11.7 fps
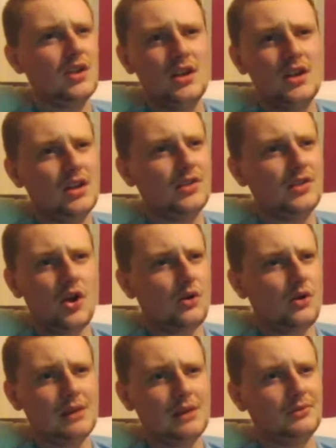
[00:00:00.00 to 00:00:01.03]
the
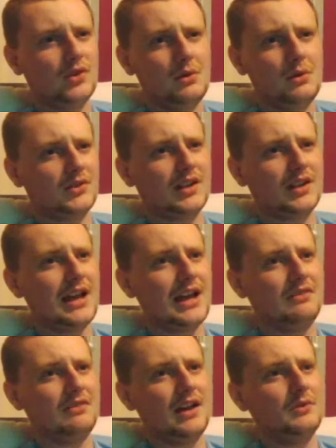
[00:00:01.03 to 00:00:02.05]
goalkeeper was always going to get
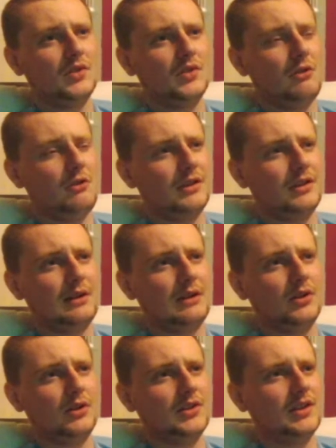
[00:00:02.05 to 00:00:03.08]
there. He was already down
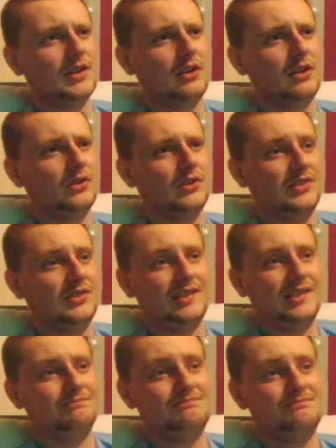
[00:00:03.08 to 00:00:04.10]
on his
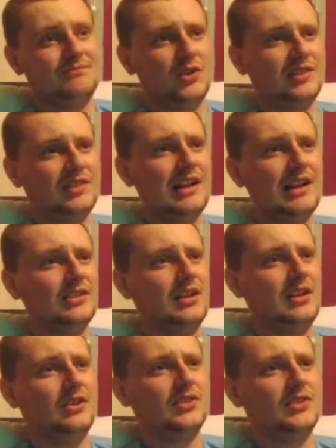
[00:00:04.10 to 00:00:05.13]

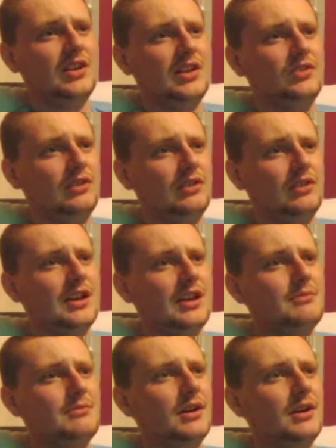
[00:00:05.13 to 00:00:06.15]
knees, really, the
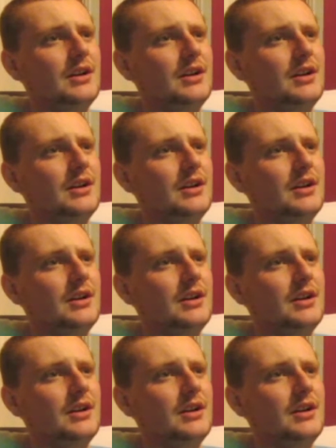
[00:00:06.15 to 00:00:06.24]
keeper.